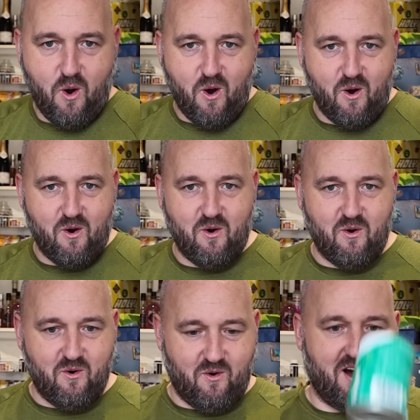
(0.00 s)
Ho
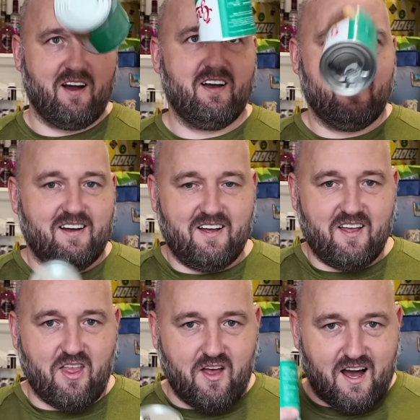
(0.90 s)
ho!
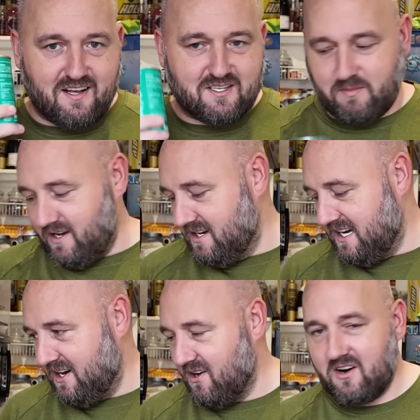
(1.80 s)
That's a bit of
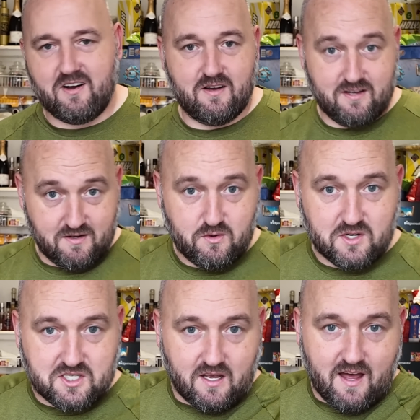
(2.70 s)
Dino. You want
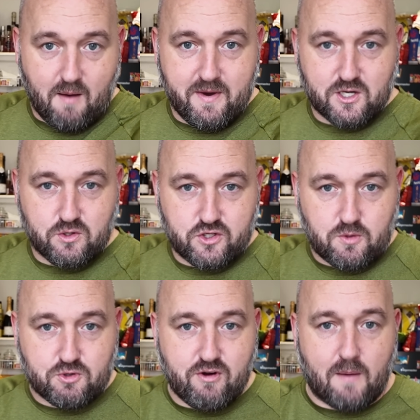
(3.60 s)
to see that? Make sure to
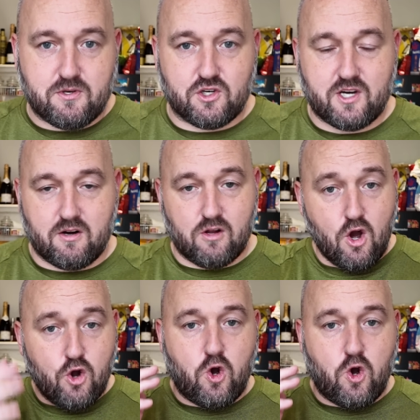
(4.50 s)
subscribe to the channel.